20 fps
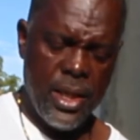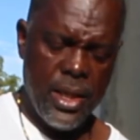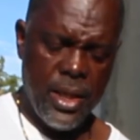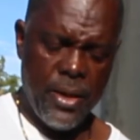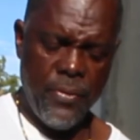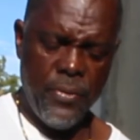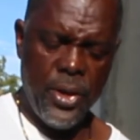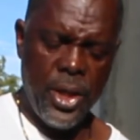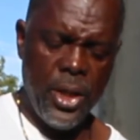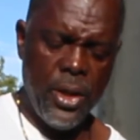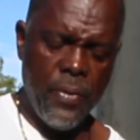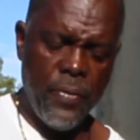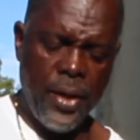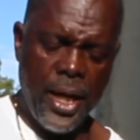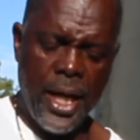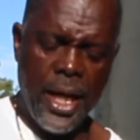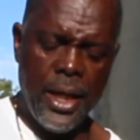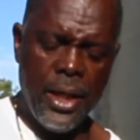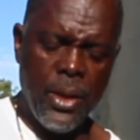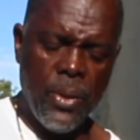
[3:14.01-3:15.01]
After
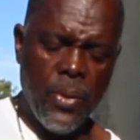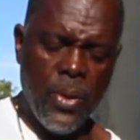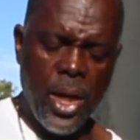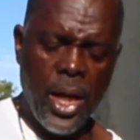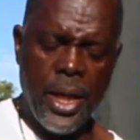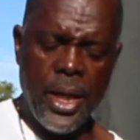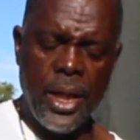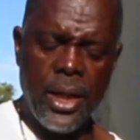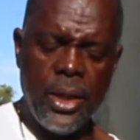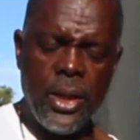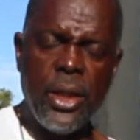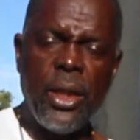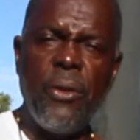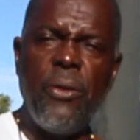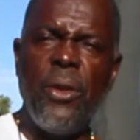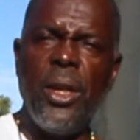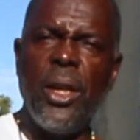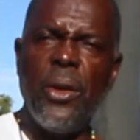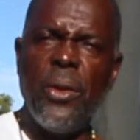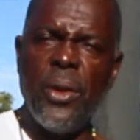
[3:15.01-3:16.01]
you've added water to the
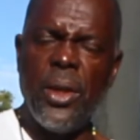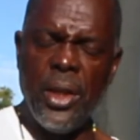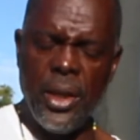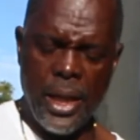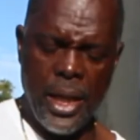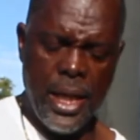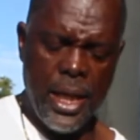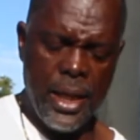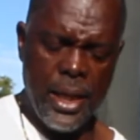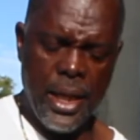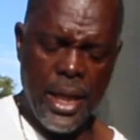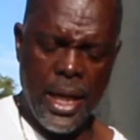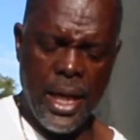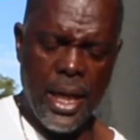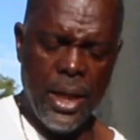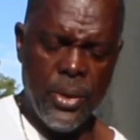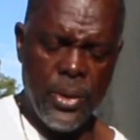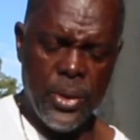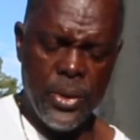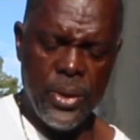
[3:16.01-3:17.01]
flour and the
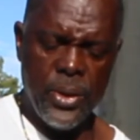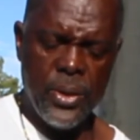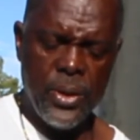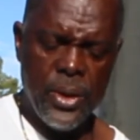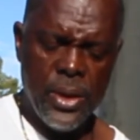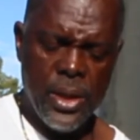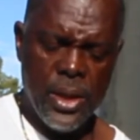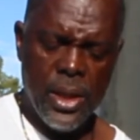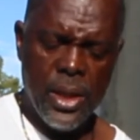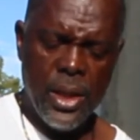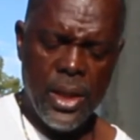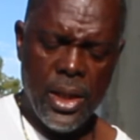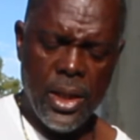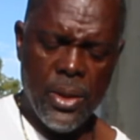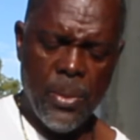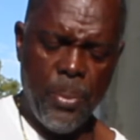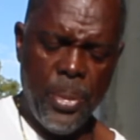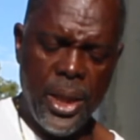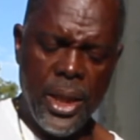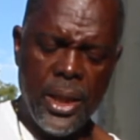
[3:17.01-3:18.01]
aloes,
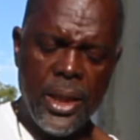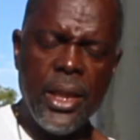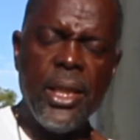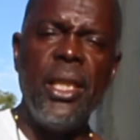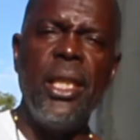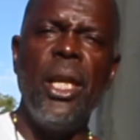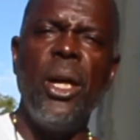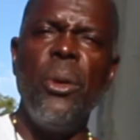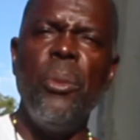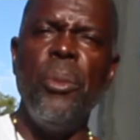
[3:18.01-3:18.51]
your paste is now